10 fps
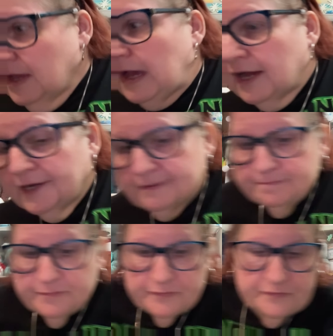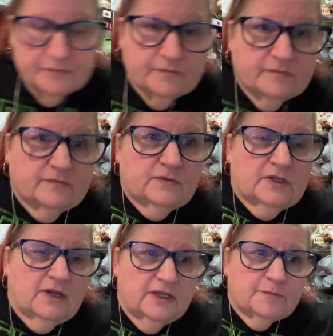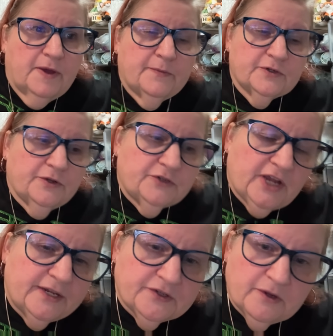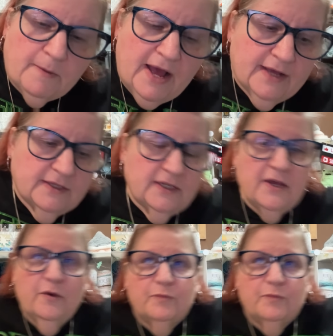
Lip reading: Because people do change their minds.